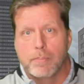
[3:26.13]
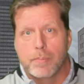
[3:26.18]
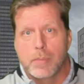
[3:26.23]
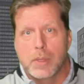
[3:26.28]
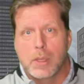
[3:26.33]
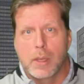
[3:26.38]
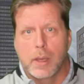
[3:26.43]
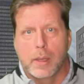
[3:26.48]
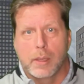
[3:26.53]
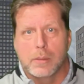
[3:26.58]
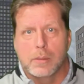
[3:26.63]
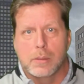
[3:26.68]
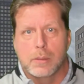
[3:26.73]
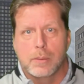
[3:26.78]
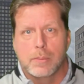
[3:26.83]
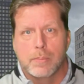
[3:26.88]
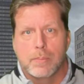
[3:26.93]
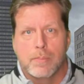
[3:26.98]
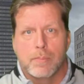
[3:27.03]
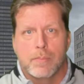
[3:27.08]
Yes.
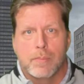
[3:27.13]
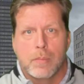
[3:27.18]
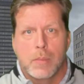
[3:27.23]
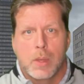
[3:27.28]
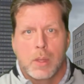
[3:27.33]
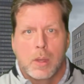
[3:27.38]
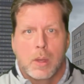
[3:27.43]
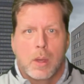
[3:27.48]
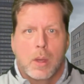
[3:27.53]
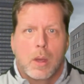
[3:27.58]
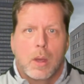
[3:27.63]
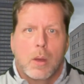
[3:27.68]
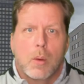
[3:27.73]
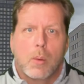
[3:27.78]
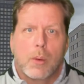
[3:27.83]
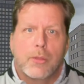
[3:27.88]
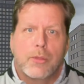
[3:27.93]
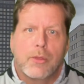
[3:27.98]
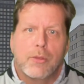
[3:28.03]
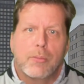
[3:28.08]

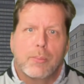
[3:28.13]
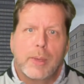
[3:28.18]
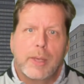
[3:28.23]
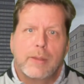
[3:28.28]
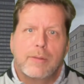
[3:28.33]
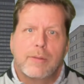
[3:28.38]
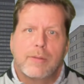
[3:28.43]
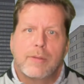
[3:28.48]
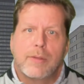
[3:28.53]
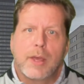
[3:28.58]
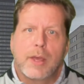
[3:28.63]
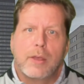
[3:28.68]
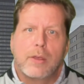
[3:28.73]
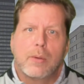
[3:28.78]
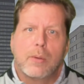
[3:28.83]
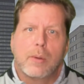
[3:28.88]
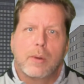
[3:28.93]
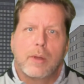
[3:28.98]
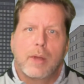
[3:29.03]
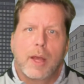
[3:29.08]
What this means is that
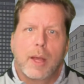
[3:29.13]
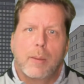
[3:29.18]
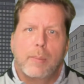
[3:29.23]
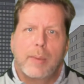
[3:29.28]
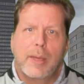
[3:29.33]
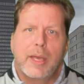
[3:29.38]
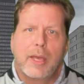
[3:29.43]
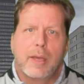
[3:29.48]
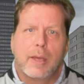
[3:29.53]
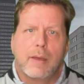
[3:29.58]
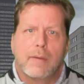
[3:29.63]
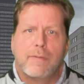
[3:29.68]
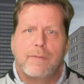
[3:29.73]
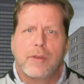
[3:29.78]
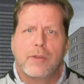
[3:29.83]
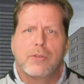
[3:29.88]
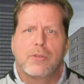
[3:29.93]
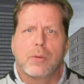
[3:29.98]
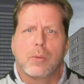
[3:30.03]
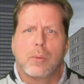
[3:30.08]
you are not being
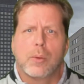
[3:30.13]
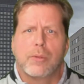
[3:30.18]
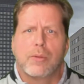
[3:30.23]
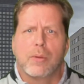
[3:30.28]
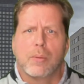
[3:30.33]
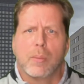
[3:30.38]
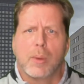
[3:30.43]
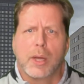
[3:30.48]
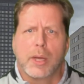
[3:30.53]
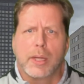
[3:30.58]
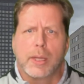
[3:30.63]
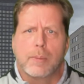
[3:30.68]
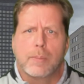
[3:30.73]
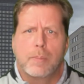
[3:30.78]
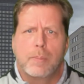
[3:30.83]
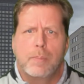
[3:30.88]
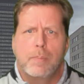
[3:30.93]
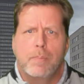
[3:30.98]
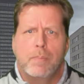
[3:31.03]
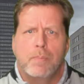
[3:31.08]
efficient with your money.
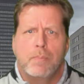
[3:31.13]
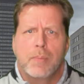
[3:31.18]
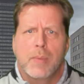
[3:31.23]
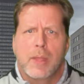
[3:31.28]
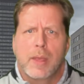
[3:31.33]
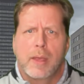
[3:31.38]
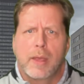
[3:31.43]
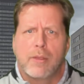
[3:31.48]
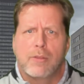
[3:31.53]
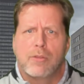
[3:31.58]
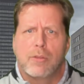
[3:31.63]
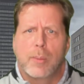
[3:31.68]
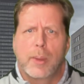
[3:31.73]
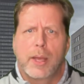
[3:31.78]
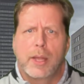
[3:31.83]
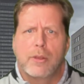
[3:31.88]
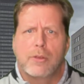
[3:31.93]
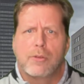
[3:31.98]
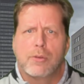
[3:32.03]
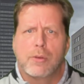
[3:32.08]
As the
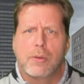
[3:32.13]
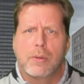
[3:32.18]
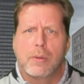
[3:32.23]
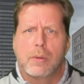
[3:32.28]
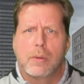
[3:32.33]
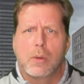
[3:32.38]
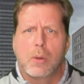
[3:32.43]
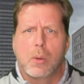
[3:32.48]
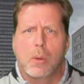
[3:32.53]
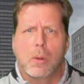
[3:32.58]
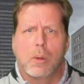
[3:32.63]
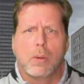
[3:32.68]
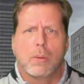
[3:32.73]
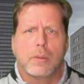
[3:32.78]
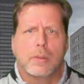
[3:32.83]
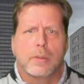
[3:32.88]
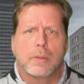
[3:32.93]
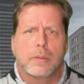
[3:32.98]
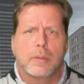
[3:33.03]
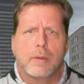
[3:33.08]
manager or
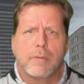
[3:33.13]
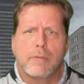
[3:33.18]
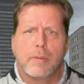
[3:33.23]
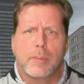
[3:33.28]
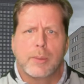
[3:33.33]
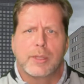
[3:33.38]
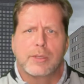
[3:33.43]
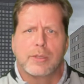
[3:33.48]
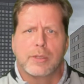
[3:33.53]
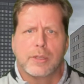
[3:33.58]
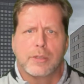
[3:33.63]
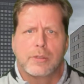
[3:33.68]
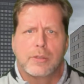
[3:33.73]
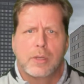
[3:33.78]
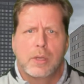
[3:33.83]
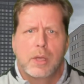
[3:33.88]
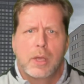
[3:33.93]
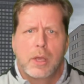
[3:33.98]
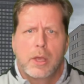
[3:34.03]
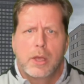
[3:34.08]
owner of the business,
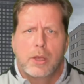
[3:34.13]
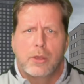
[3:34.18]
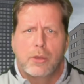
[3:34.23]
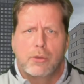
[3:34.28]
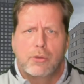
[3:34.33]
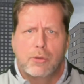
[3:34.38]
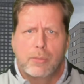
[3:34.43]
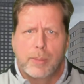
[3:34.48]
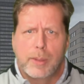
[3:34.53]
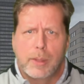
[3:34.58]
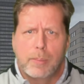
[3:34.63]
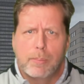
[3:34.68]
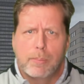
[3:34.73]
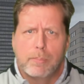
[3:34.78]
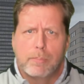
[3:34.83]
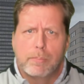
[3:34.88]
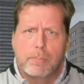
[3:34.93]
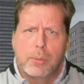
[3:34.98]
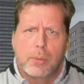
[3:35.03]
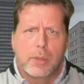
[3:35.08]
you should be
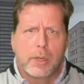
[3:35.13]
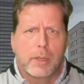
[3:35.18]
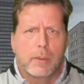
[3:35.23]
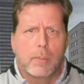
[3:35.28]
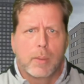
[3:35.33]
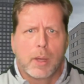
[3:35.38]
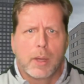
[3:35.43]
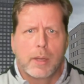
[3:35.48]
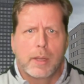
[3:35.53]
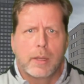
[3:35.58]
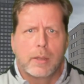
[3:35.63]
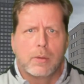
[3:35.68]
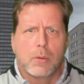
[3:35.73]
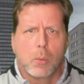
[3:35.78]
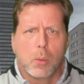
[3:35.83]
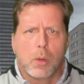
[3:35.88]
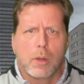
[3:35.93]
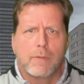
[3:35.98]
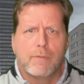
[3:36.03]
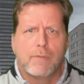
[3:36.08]
putting money to
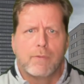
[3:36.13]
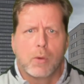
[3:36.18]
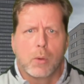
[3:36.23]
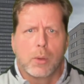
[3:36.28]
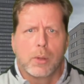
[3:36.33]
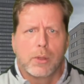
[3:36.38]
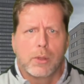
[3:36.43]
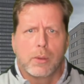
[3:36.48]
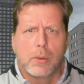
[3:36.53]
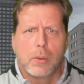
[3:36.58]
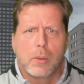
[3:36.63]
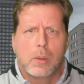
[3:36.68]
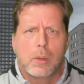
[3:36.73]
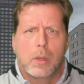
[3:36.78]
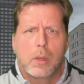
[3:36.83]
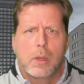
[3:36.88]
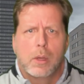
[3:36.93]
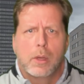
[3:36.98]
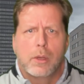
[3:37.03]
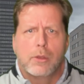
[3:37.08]
work for you.
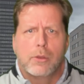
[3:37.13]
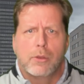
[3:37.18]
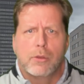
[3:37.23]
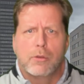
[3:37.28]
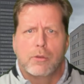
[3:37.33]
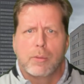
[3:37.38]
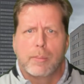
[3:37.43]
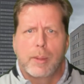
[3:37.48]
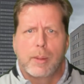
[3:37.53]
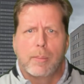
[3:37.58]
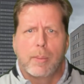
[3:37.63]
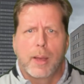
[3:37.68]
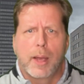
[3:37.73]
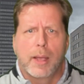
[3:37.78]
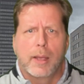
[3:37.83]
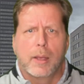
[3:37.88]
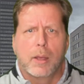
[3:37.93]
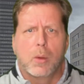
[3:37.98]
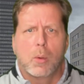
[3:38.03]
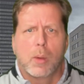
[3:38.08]
You should be
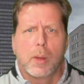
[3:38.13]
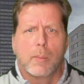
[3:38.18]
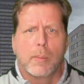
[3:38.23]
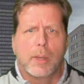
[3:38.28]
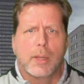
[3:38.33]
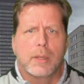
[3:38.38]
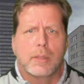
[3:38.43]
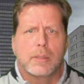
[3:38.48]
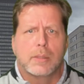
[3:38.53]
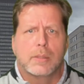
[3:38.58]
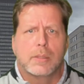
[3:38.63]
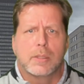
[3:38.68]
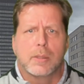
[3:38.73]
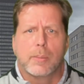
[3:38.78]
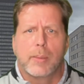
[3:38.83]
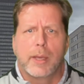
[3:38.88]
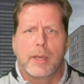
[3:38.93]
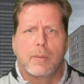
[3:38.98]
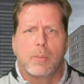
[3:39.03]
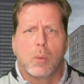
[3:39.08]
buying equipment to
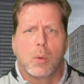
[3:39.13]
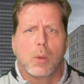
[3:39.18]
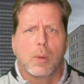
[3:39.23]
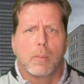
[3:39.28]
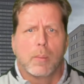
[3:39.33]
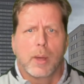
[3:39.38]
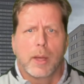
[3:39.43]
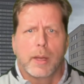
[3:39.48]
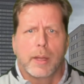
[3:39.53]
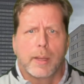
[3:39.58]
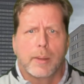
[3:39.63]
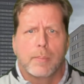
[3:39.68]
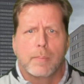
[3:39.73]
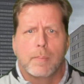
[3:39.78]
make more money.